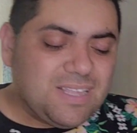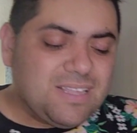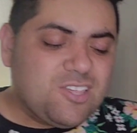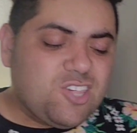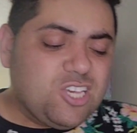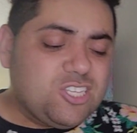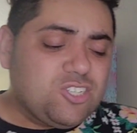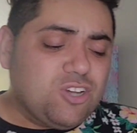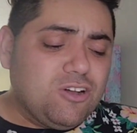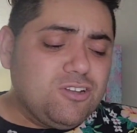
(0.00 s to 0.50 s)

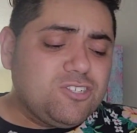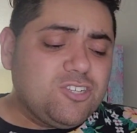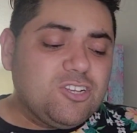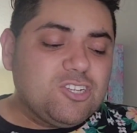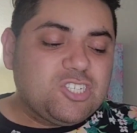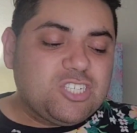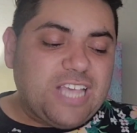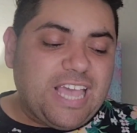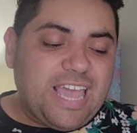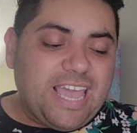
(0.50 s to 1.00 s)
she's also
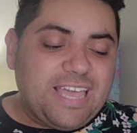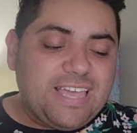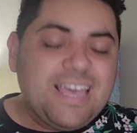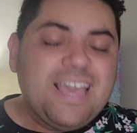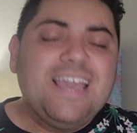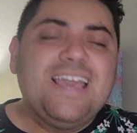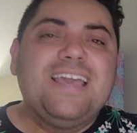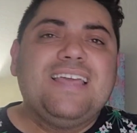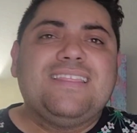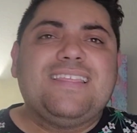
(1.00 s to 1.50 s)
saying
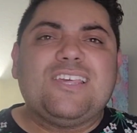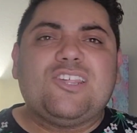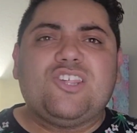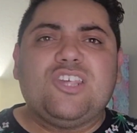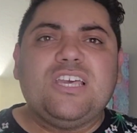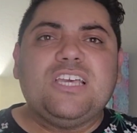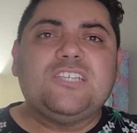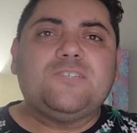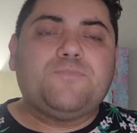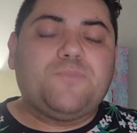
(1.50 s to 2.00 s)
that
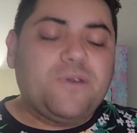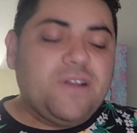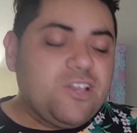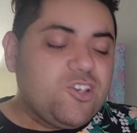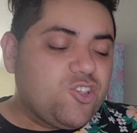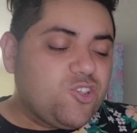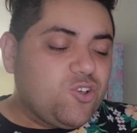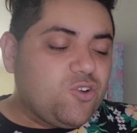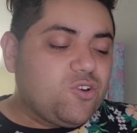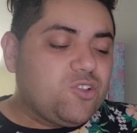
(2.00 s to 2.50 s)
she is
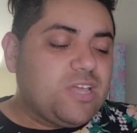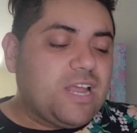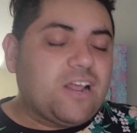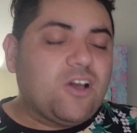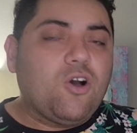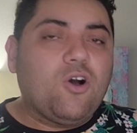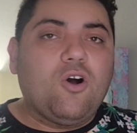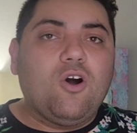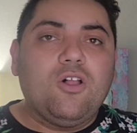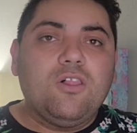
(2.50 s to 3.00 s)
pretty sure
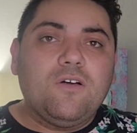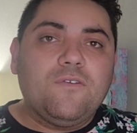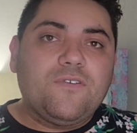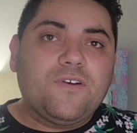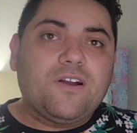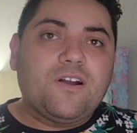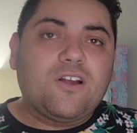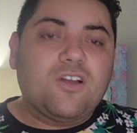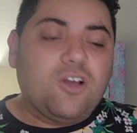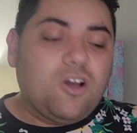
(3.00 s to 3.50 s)
that all of
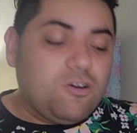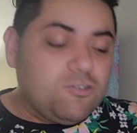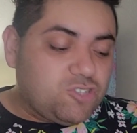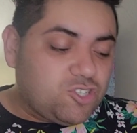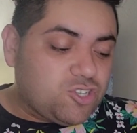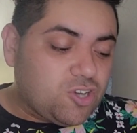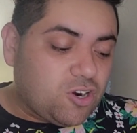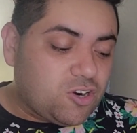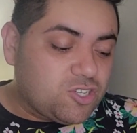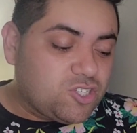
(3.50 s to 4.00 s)
her
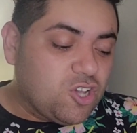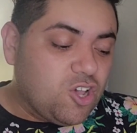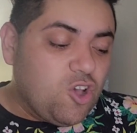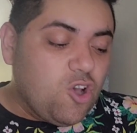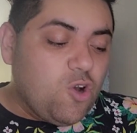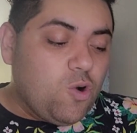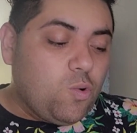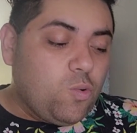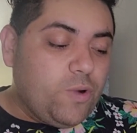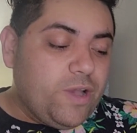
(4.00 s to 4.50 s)
co-stars
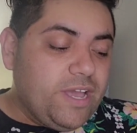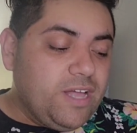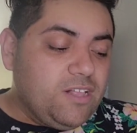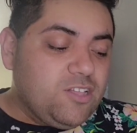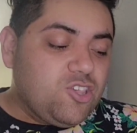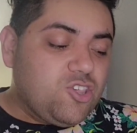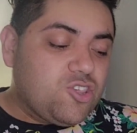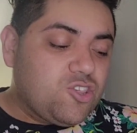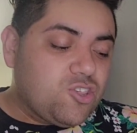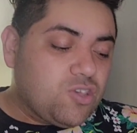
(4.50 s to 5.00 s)

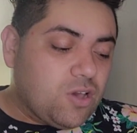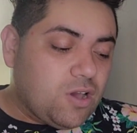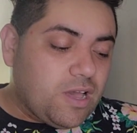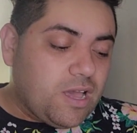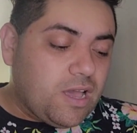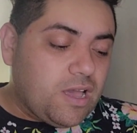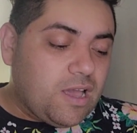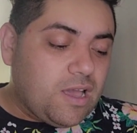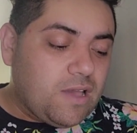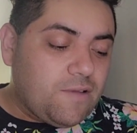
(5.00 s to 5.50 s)
will,
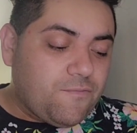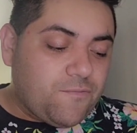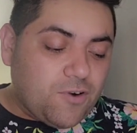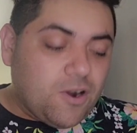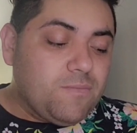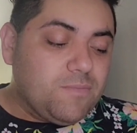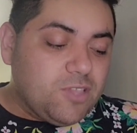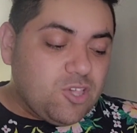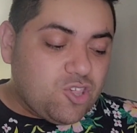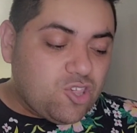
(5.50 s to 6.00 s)

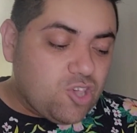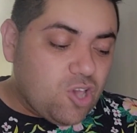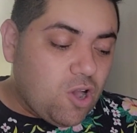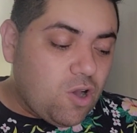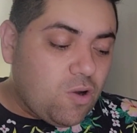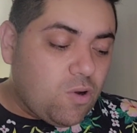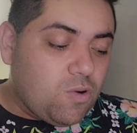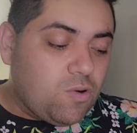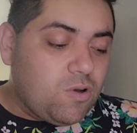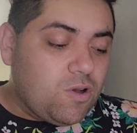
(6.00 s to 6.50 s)
from the
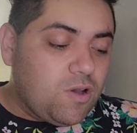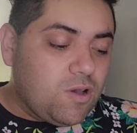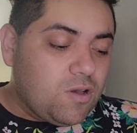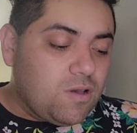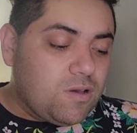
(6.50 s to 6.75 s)
show...